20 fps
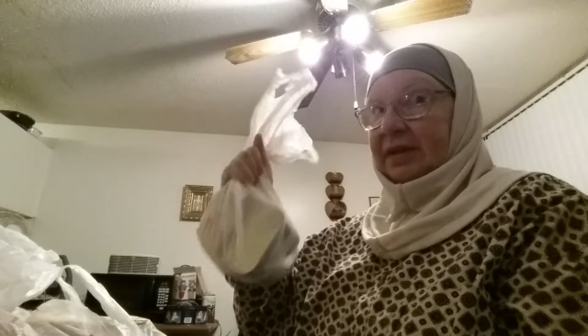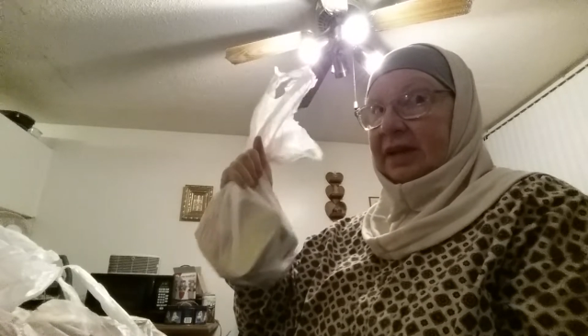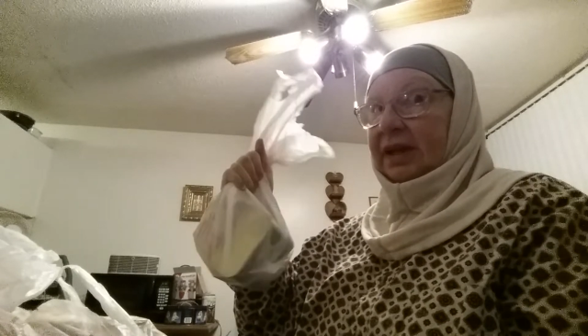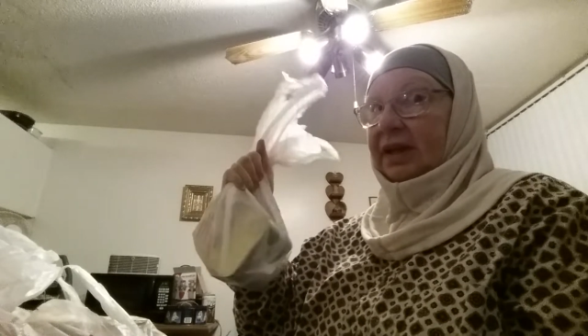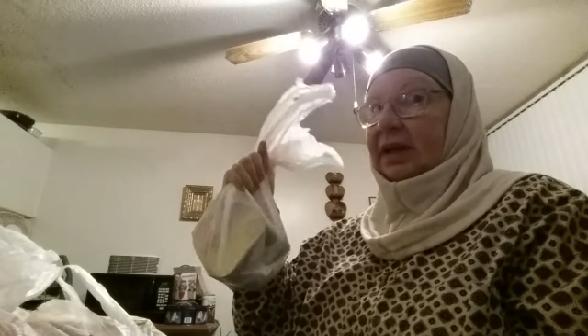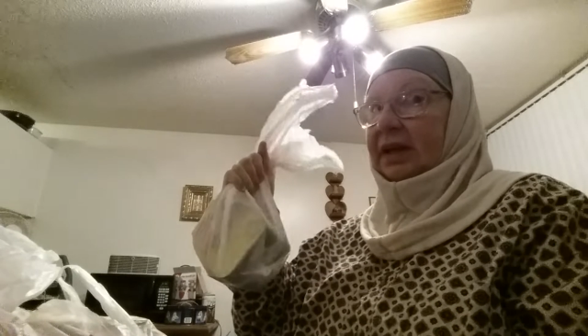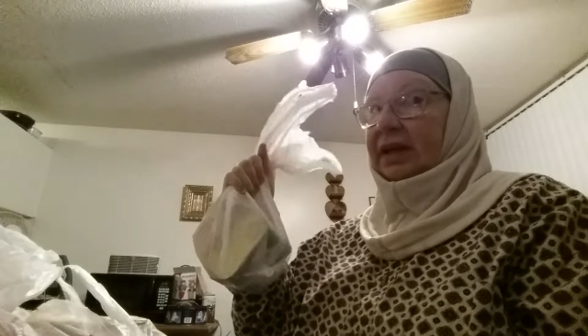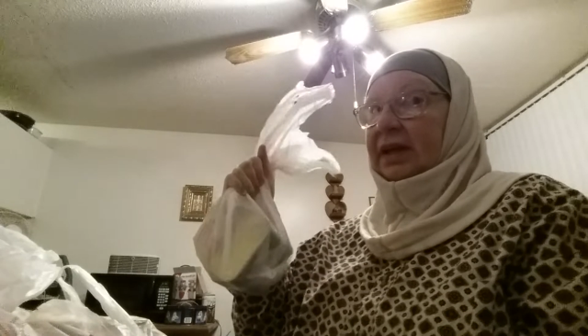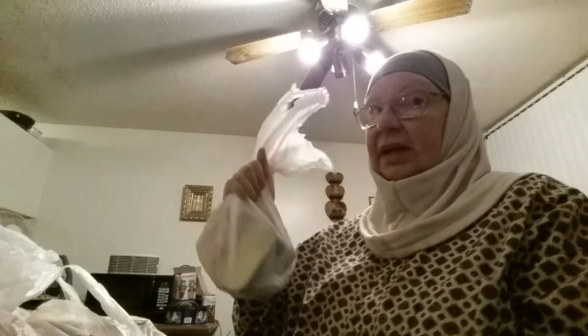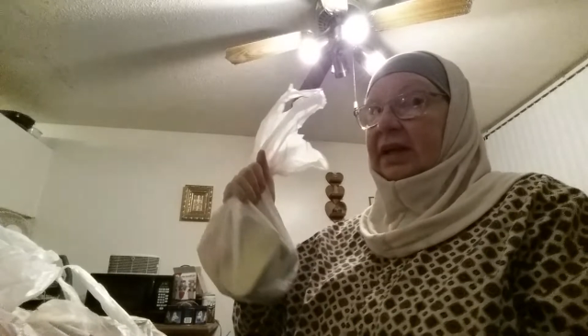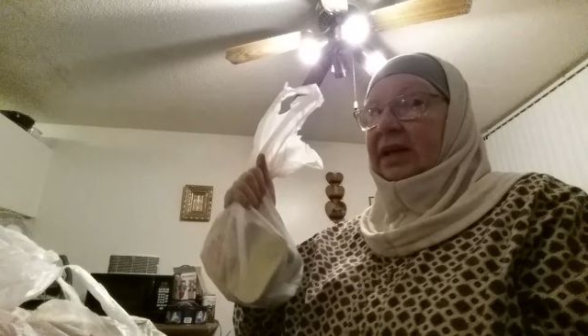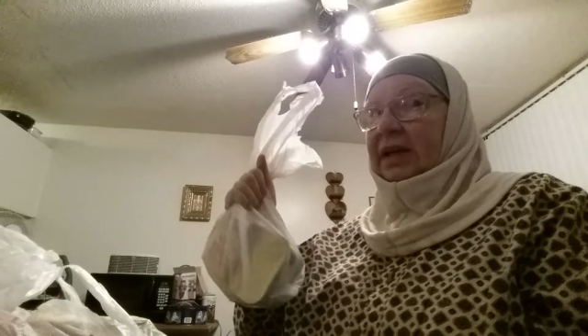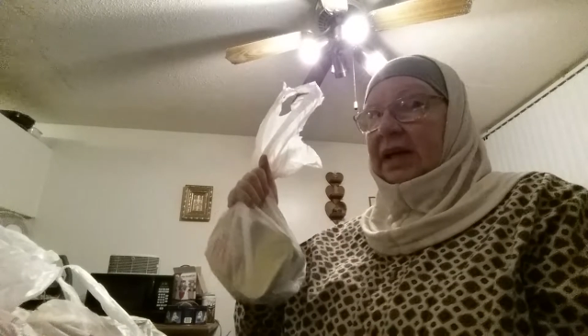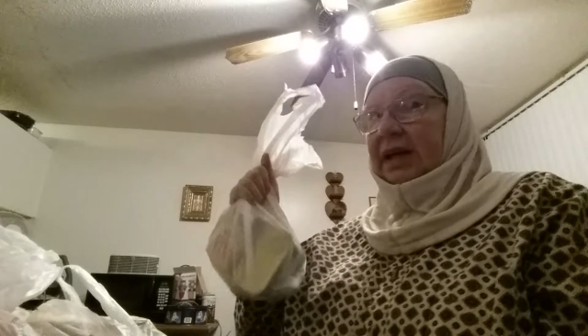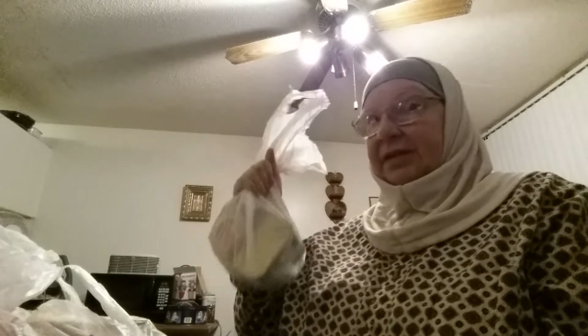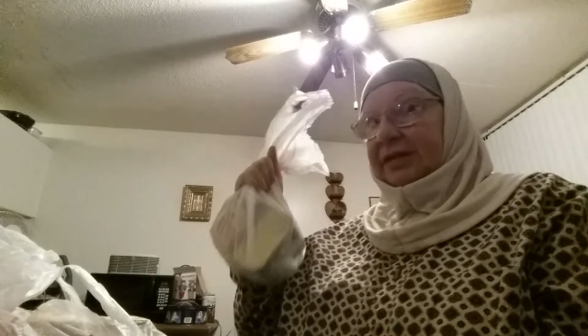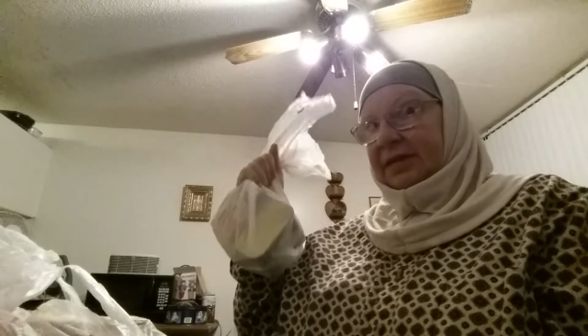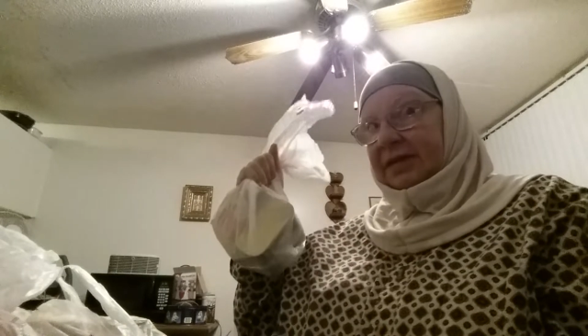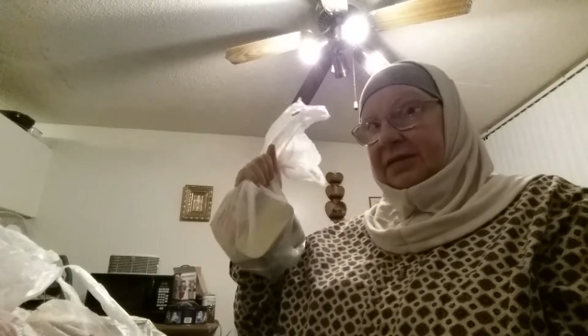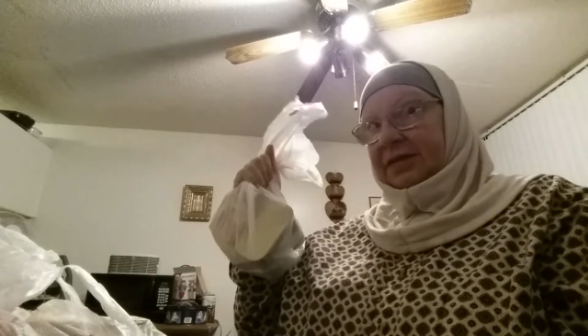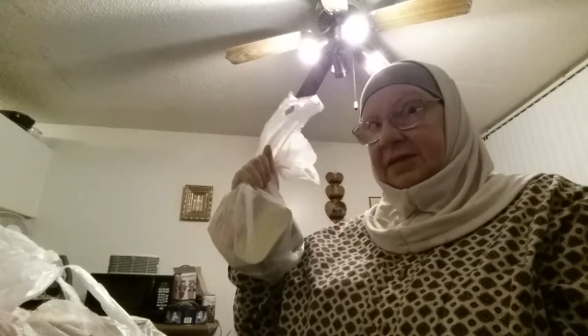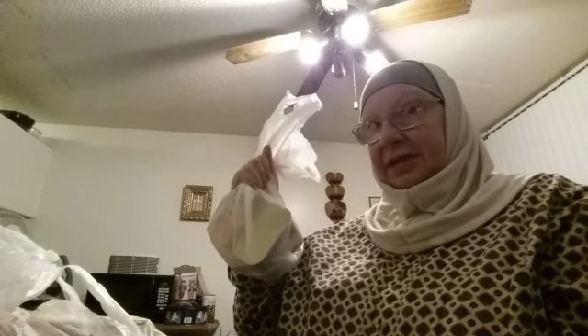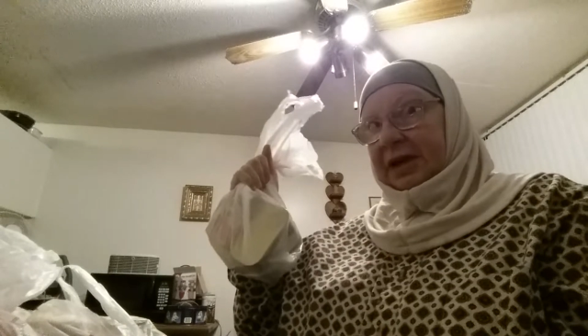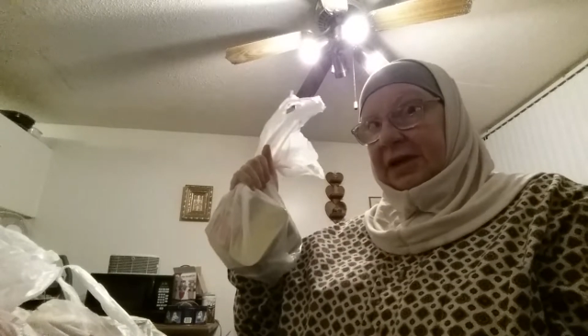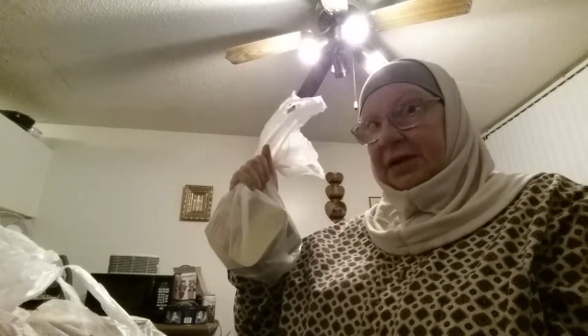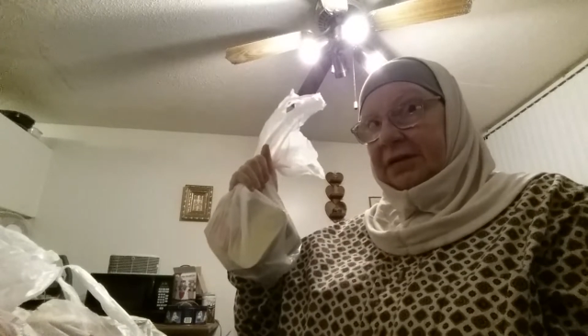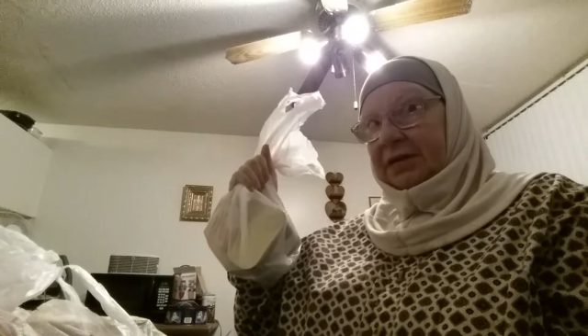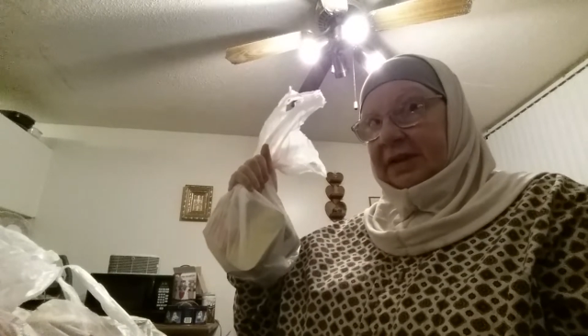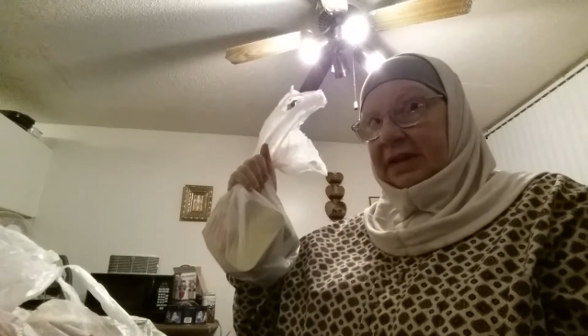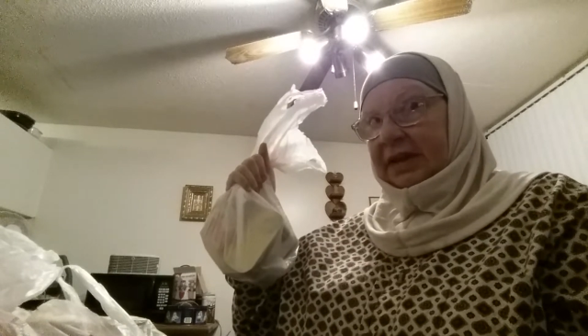a
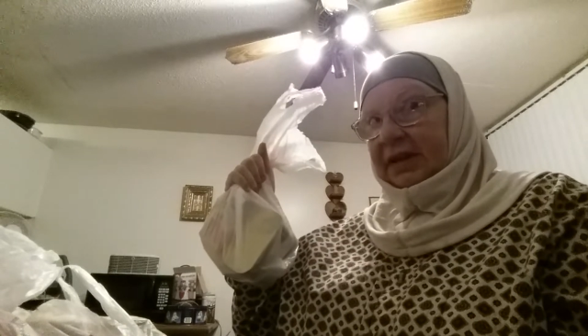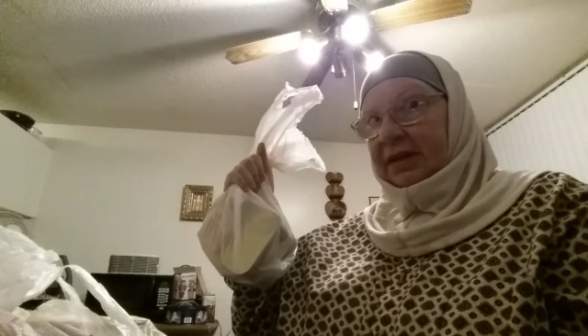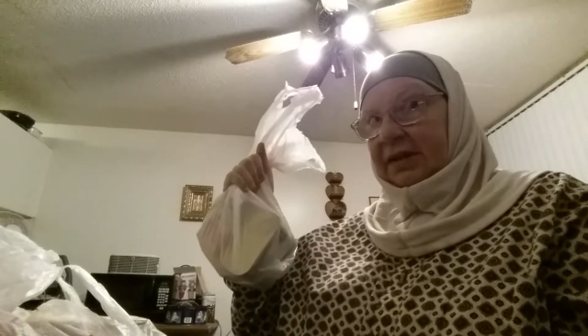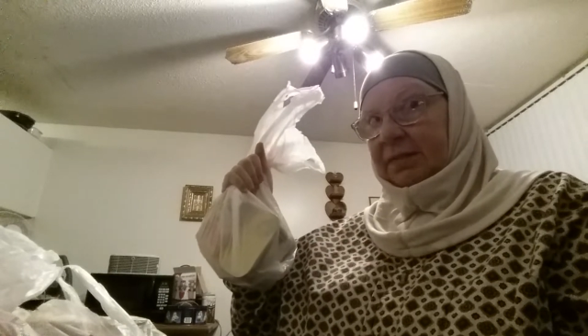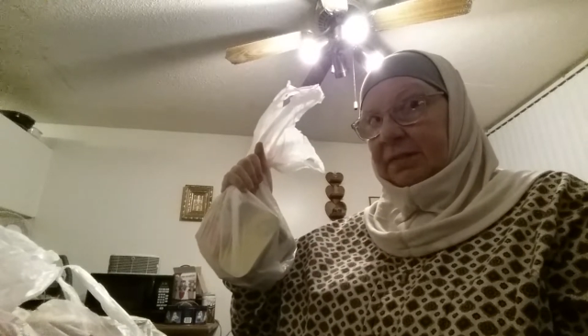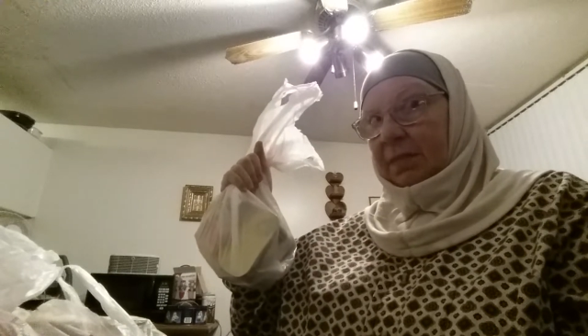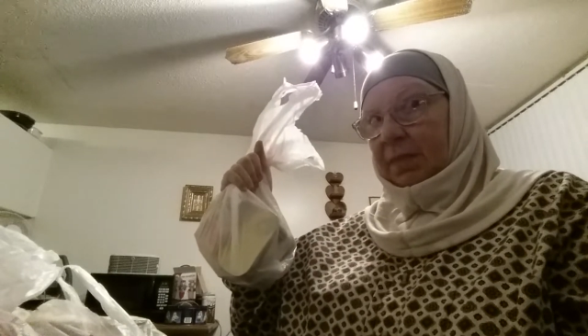charity.